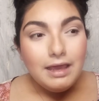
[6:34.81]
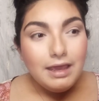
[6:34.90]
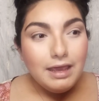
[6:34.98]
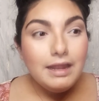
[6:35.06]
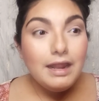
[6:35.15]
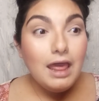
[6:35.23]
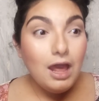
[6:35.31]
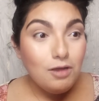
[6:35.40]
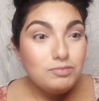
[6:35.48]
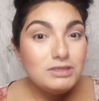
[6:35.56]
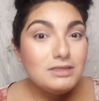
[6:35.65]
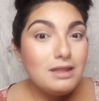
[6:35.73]
It
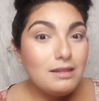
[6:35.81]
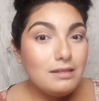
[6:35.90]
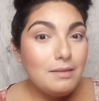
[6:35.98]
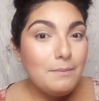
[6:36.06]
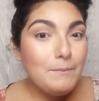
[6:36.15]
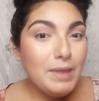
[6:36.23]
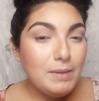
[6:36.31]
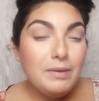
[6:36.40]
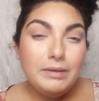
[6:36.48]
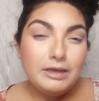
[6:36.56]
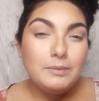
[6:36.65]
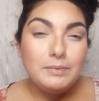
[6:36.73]
helps make my
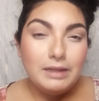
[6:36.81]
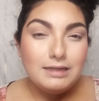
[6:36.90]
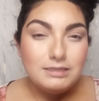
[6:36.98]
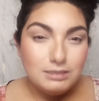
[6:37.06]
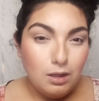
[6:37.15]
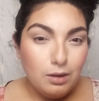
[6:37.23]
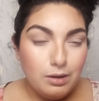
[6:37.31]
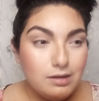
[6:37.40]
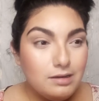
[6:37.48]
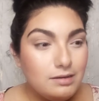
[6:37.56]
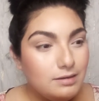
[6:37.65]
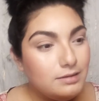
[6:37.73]
makeup last longer.
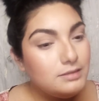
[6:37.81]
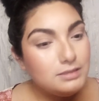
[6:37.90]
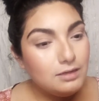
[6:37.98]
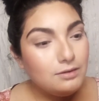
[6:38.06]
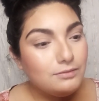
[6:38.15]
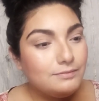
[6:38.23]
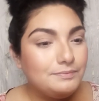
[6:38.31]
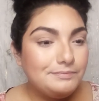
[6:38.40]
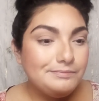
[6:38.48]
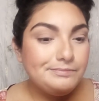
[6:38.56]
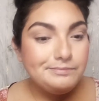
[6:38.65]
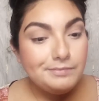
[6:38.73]
So,
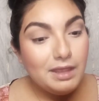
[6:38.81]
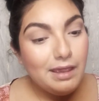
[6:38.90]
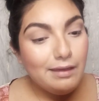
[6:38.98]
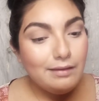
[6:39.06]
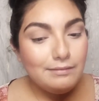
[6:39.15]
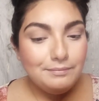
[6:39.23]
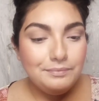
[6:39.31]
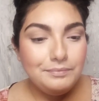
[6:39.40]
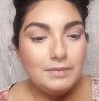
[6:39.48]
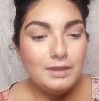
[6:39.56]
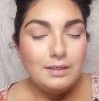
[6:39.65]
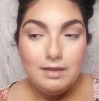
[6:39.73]
yeah.
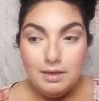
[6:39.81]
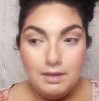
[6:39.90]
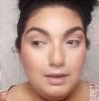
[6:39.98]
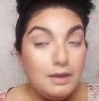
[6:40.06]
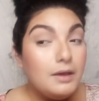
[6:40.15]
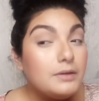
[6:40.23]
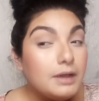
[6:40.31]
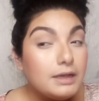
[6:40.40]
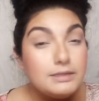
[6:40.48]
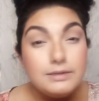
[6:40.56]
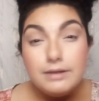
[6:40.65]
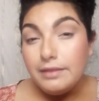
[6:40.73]
Okay,
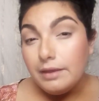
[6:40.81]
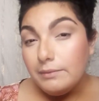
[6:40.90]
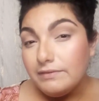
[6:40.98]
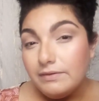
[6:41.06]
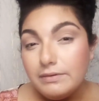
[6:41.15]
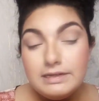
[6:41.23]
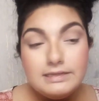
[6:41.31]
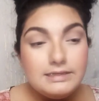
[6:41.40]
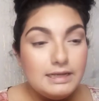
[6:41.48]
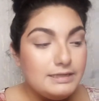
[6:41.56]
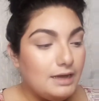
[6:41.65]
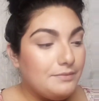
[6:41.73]
so now that we've already
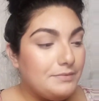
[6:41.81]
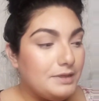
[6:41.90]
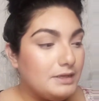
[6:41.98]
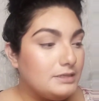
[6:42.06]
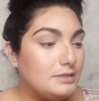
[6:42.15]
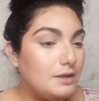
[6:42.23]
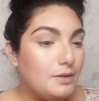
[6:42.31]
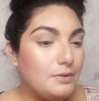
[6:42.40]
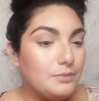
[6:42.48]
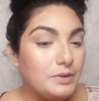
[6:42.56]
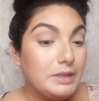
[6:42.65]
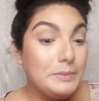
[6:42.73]
set down this
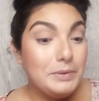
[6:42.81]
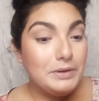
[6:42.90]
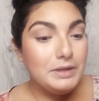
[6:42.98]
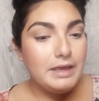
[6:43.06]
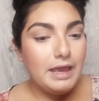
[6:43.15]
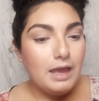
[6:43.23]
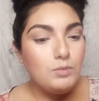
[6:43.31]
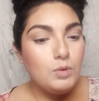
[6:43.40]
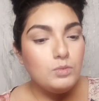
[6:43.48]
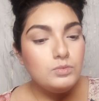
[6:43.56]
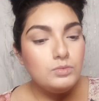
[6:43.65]
really pretty camel,